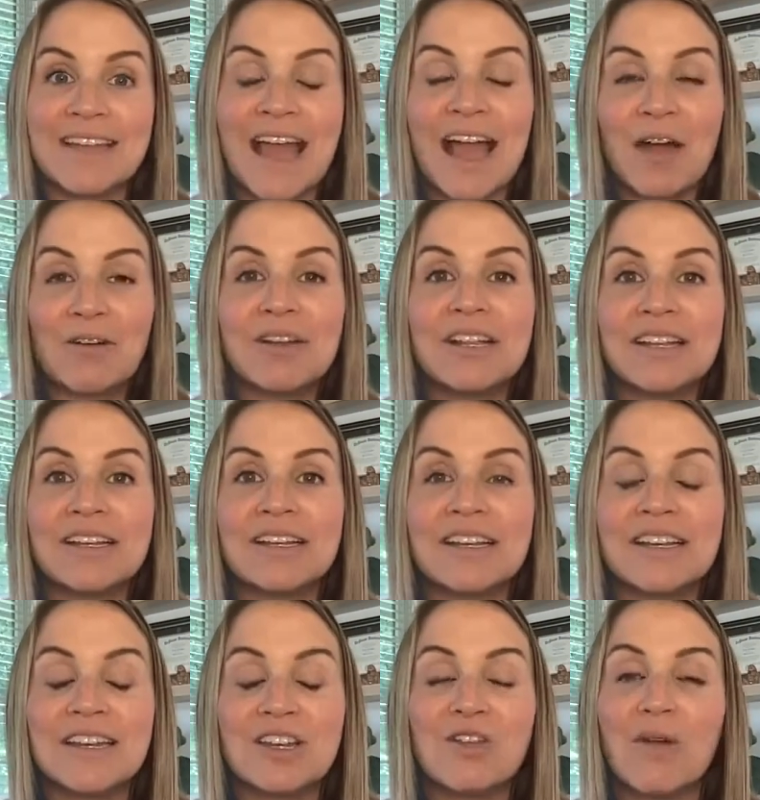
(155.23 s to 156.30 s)
How did
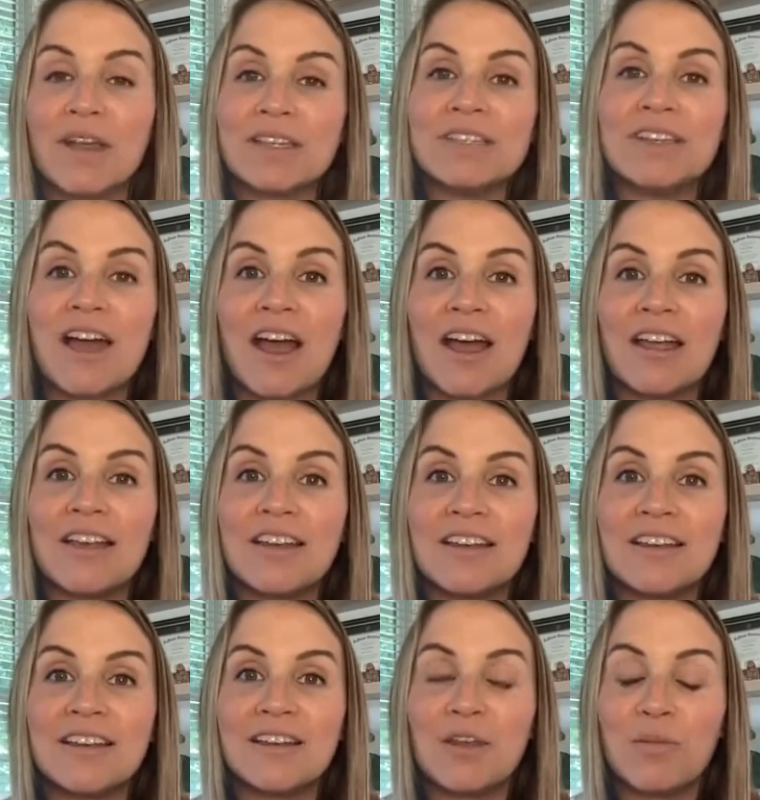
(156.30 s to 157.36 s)
you guys not
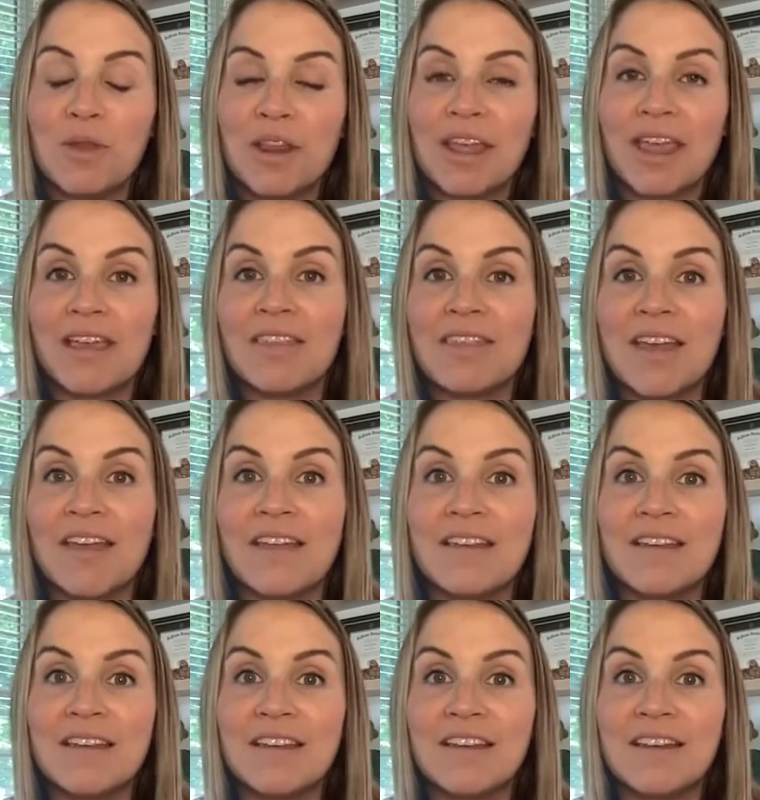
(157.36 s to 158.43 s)
communicate that
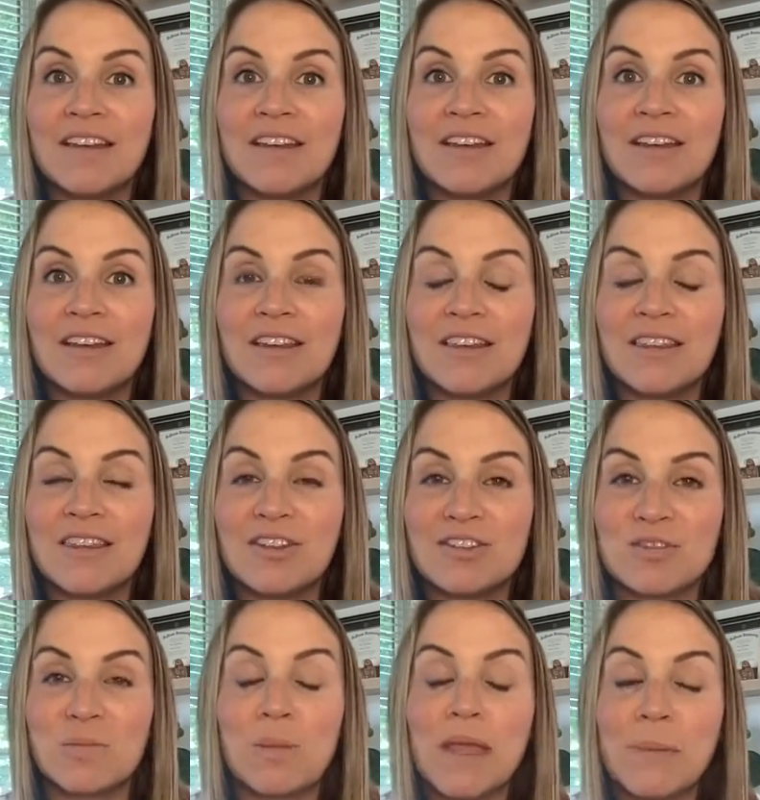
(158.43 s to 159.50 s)

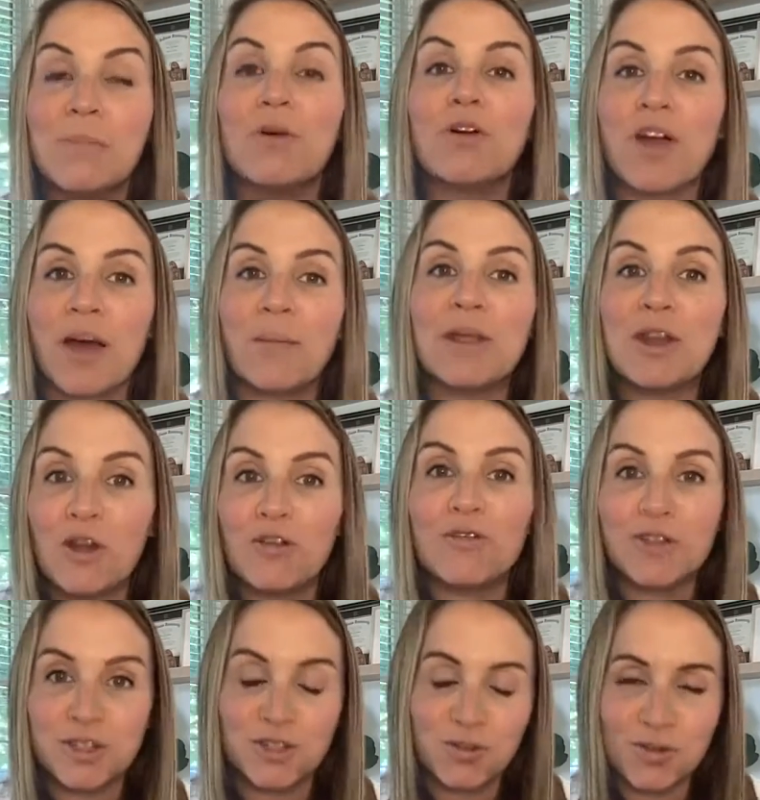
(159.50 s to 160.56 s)
there's people coming
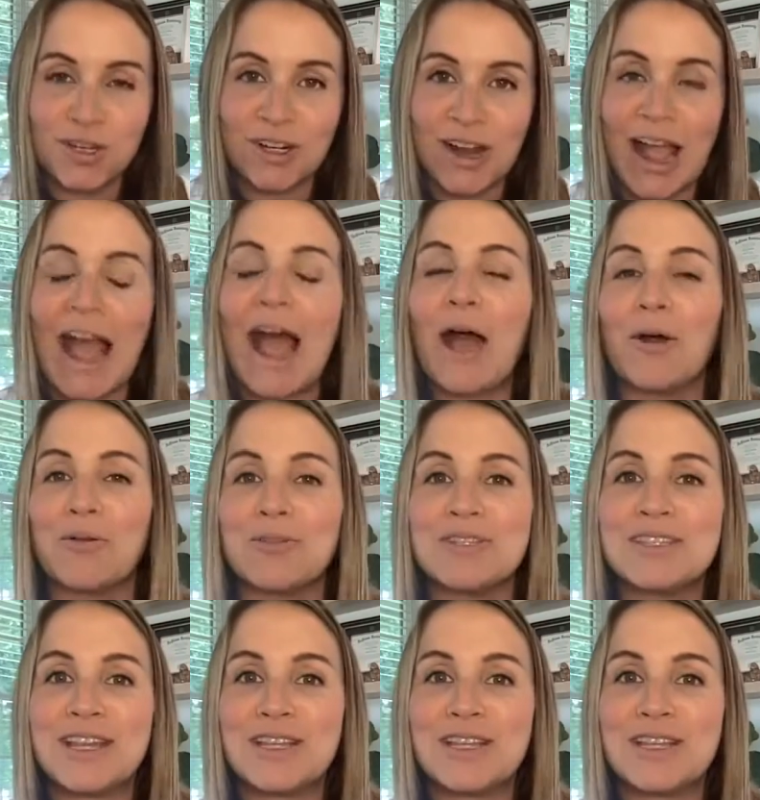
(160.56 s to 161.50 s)
over to your house.